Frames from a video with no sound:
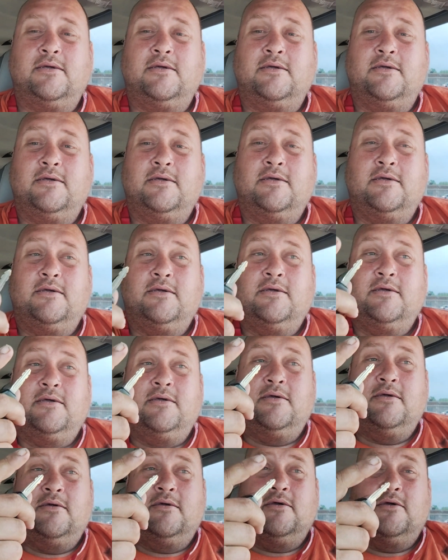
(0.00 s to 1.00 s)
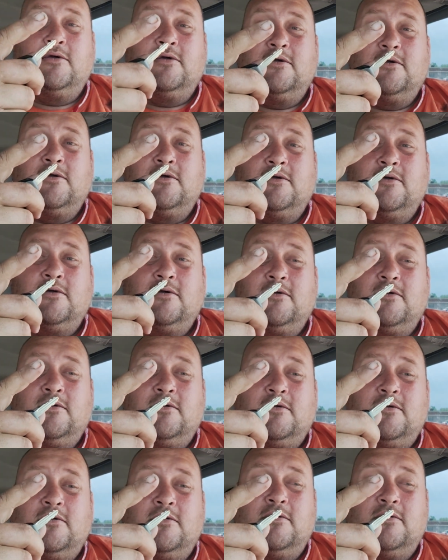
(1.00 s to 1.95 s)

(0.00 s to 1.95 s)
[no speech]